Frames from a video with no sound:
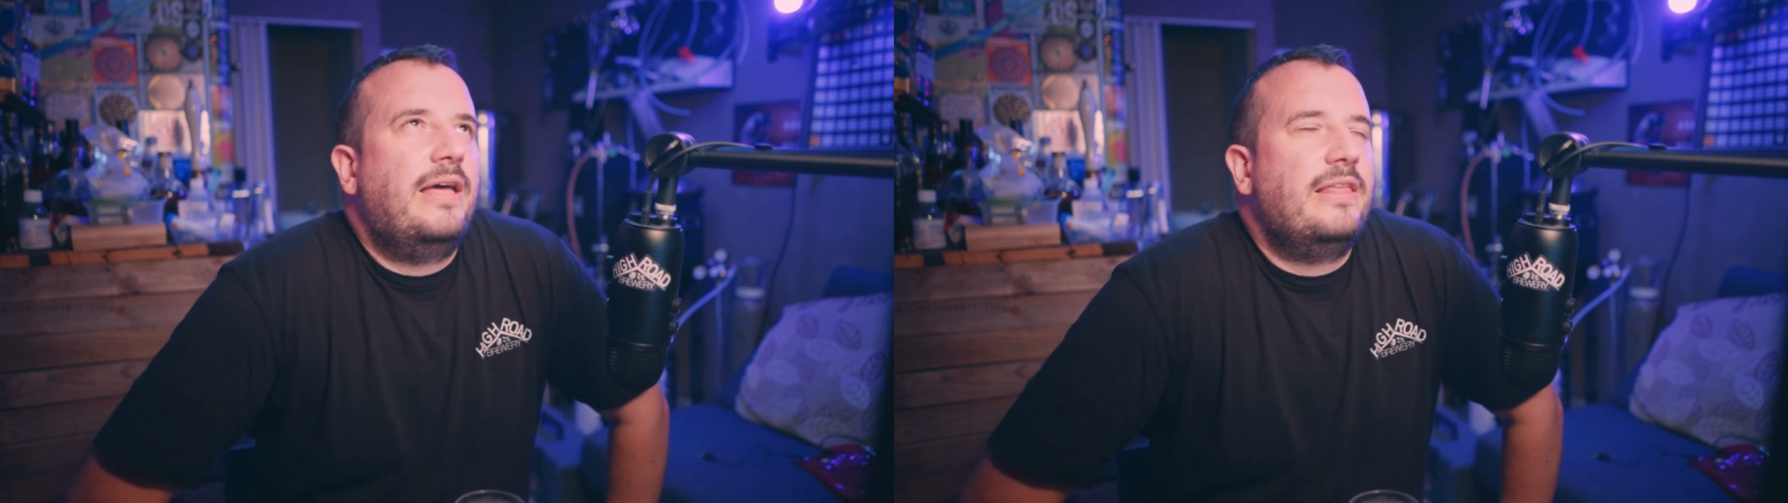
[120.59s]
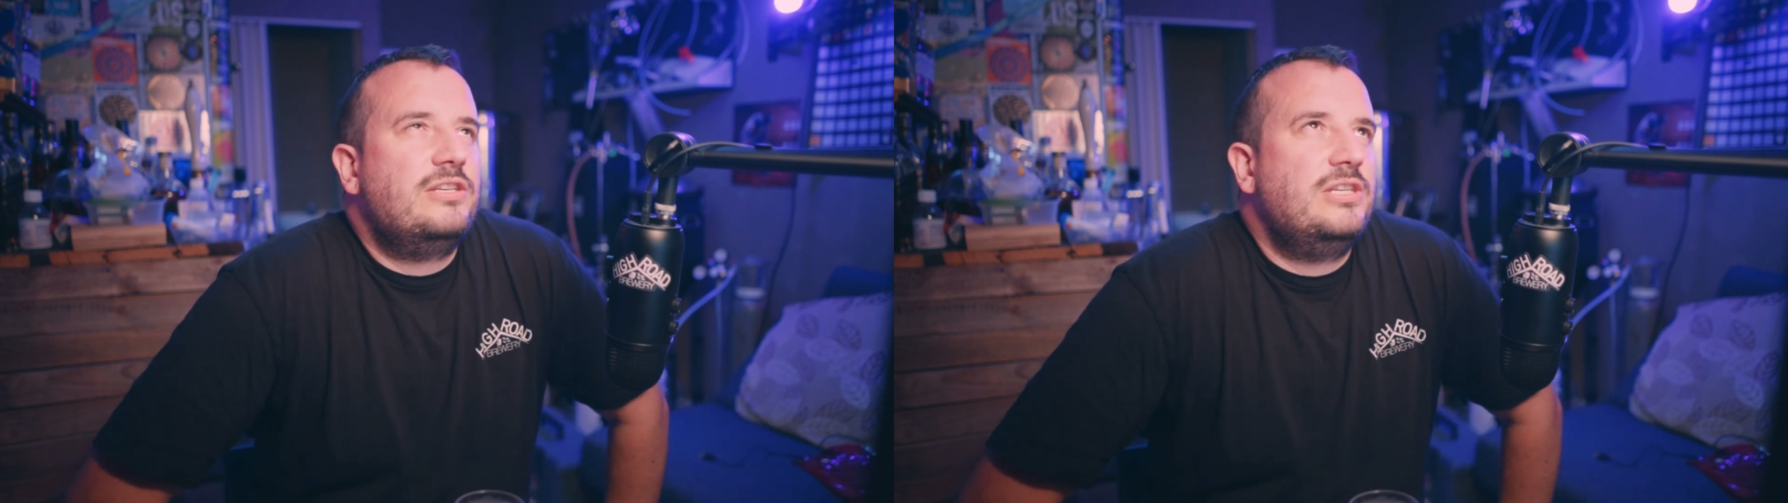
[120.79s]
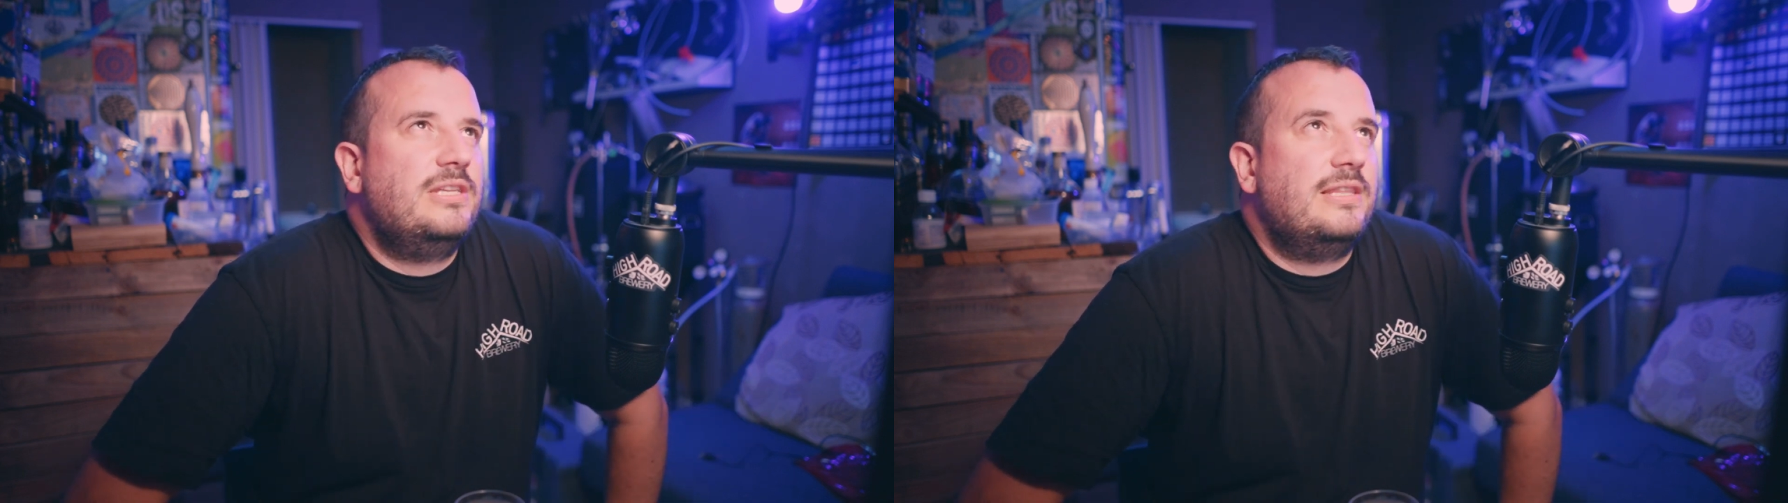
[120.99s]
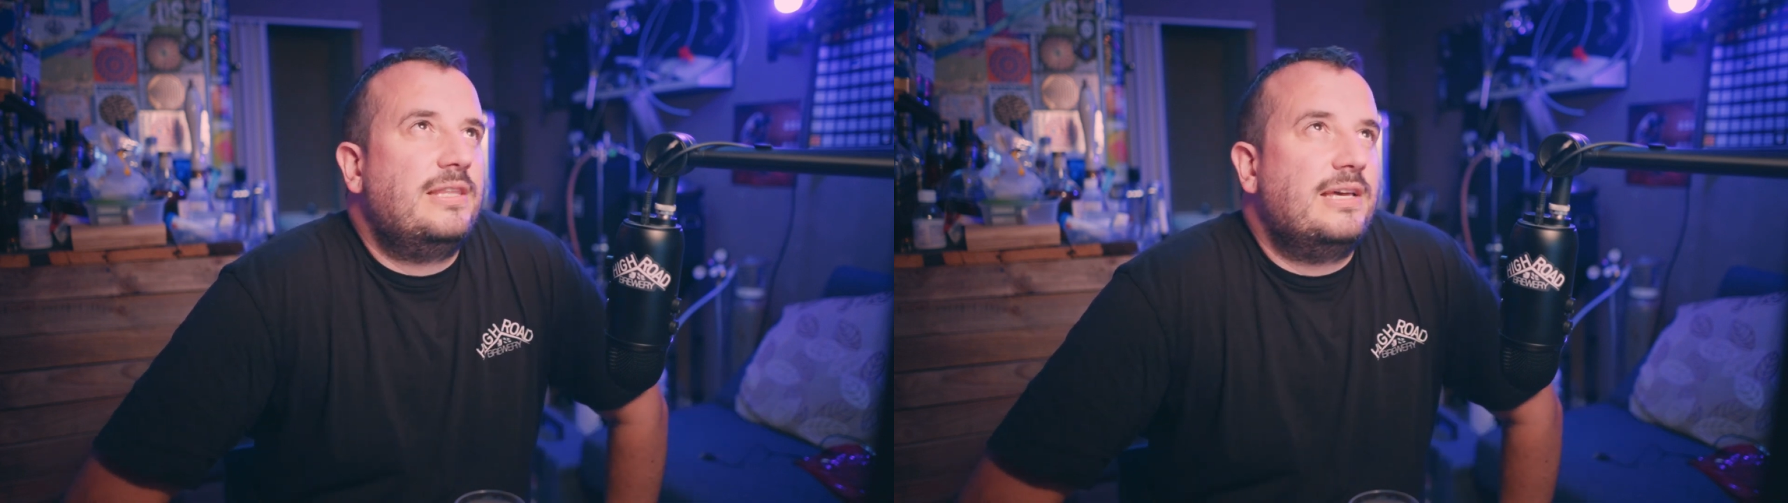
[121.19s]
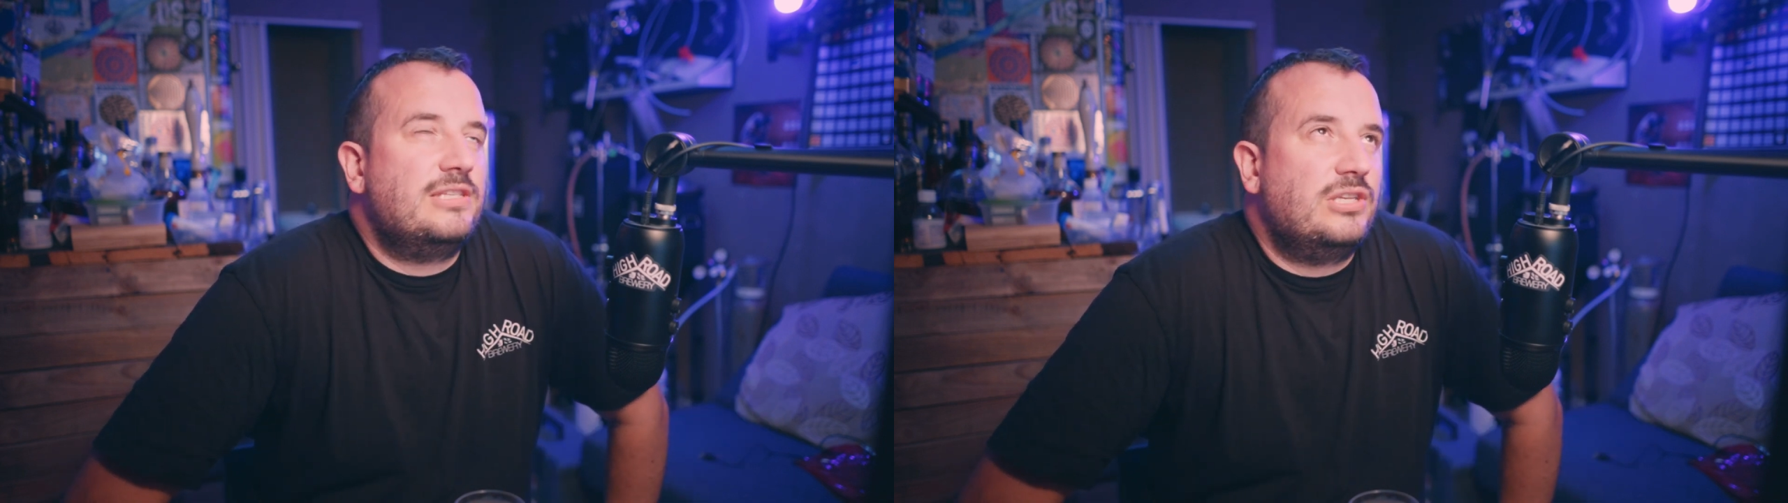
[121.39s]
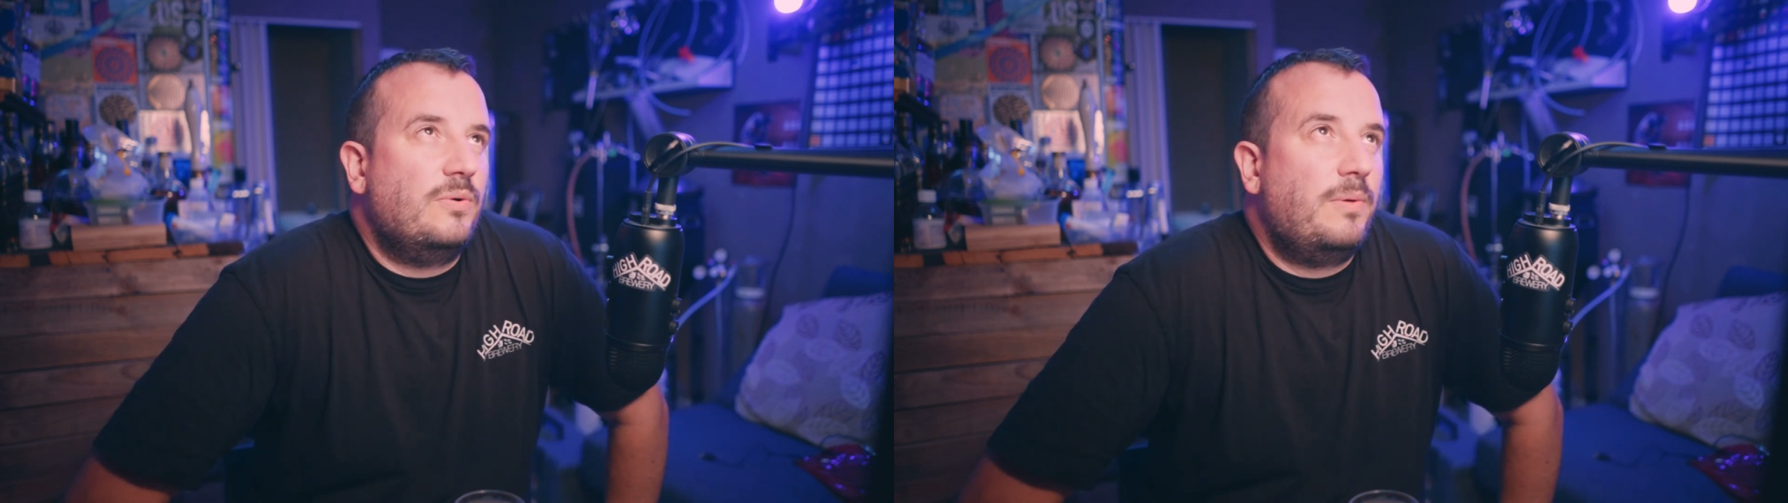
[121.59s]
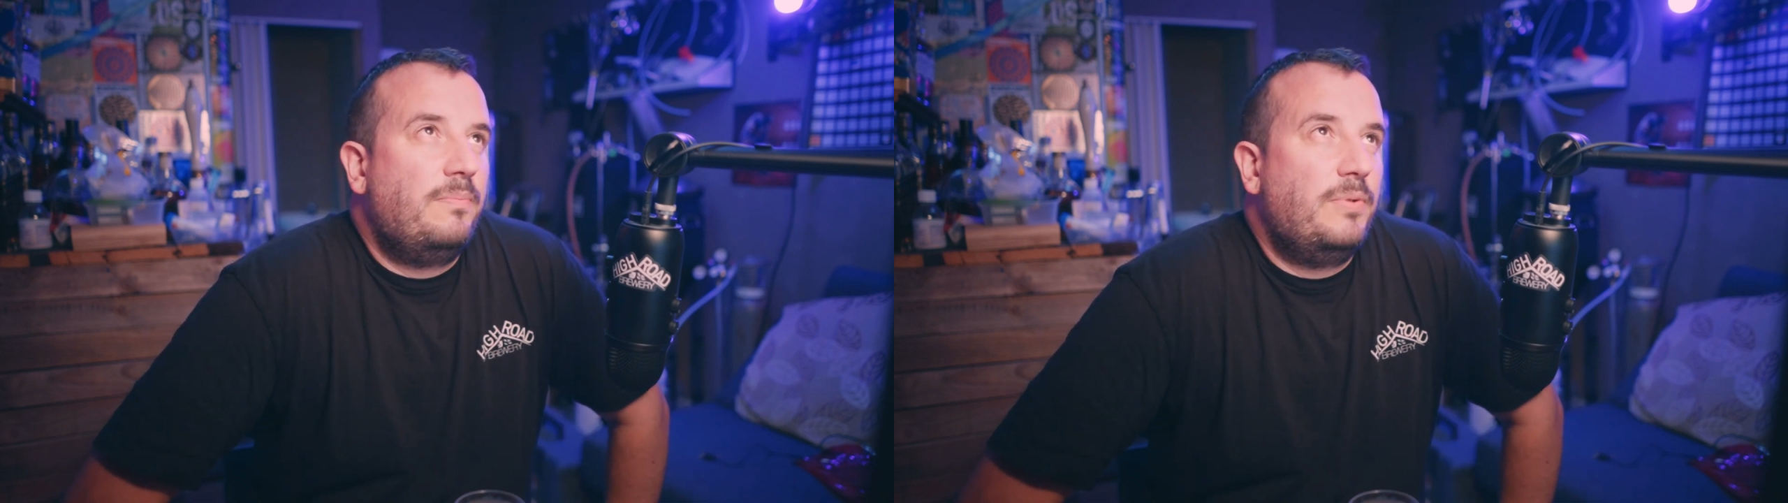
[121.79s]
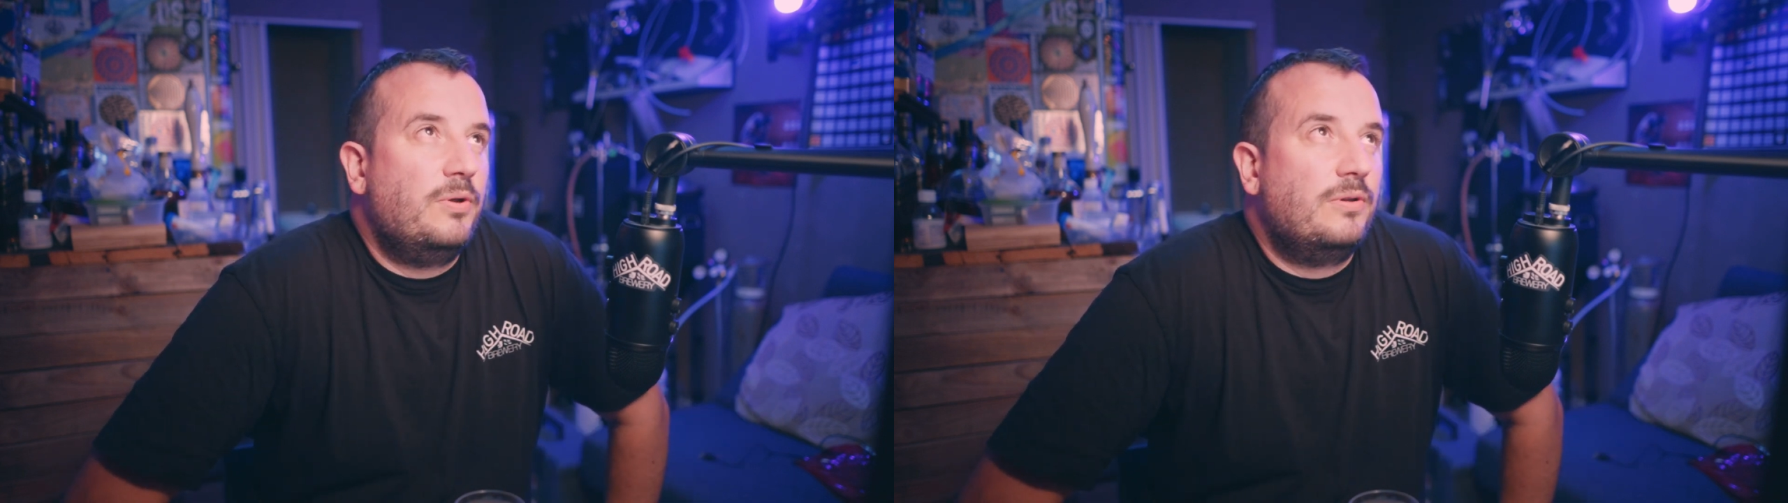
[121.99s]
She did that sour
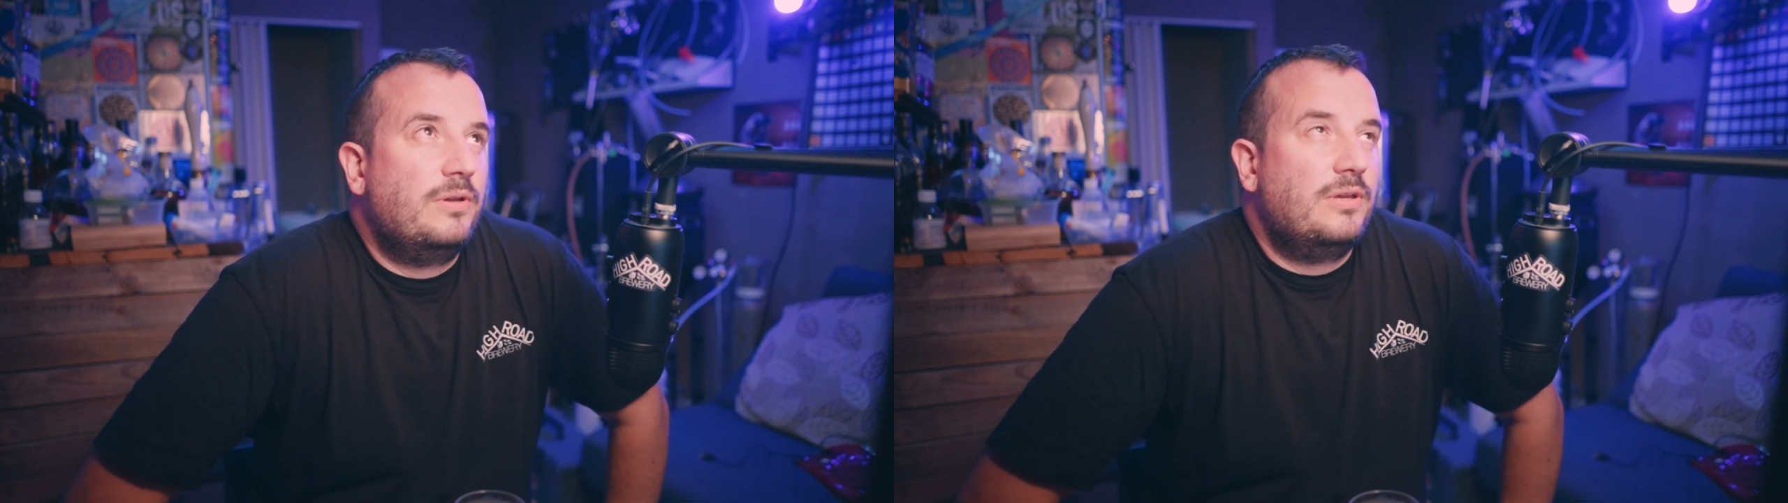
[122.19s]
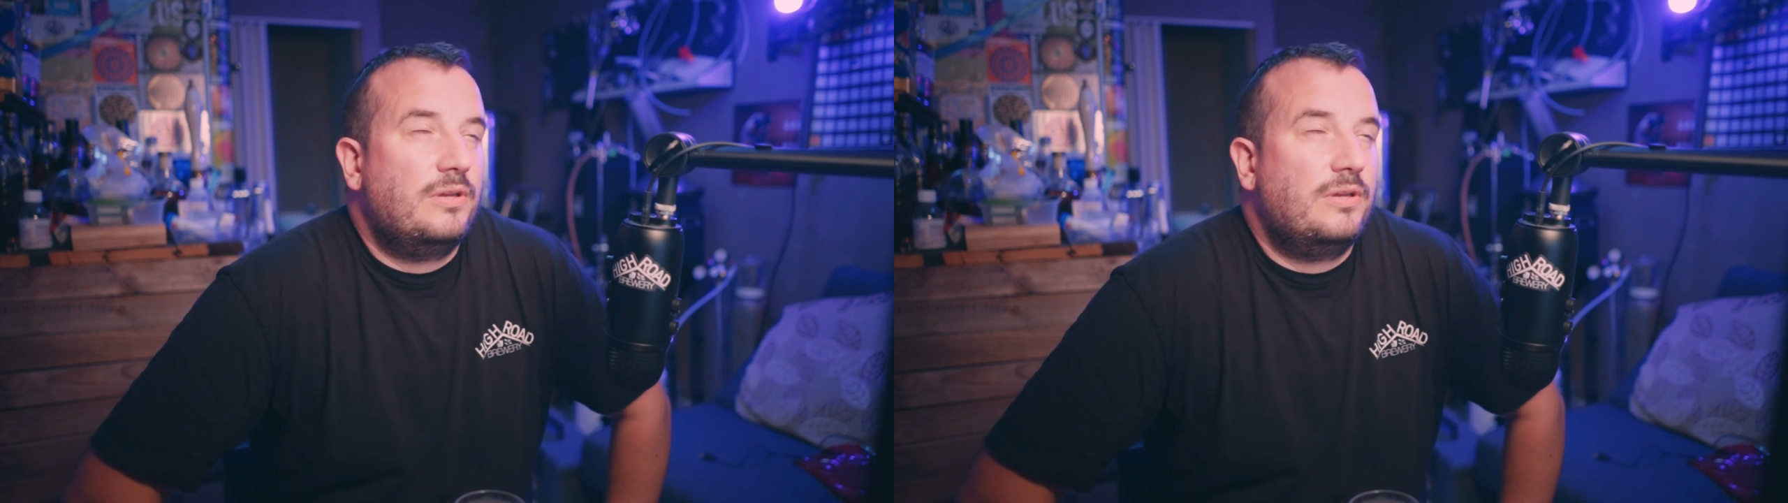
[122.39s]
book